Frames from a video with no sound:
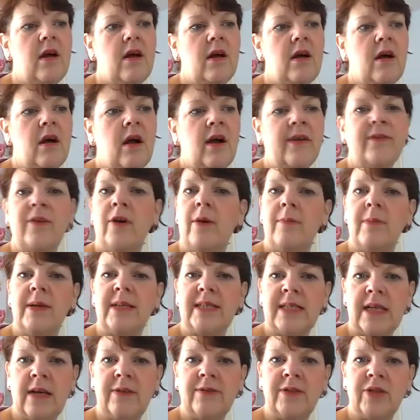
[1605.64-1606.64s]
I've got
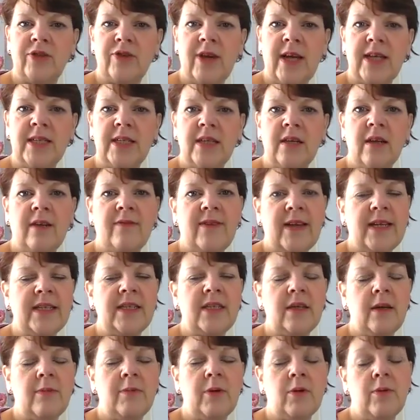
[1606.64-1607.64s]
myself stressed and I've
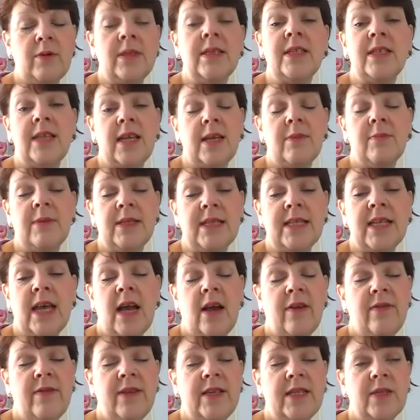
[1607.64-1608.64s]
ended up going sick
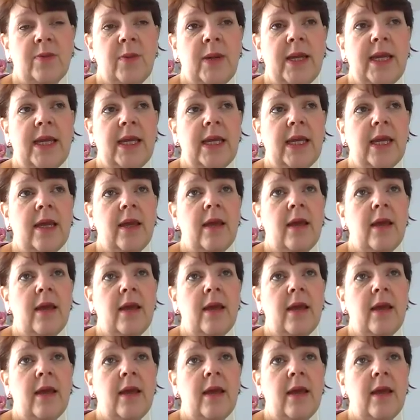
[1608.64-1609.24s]
myself this week.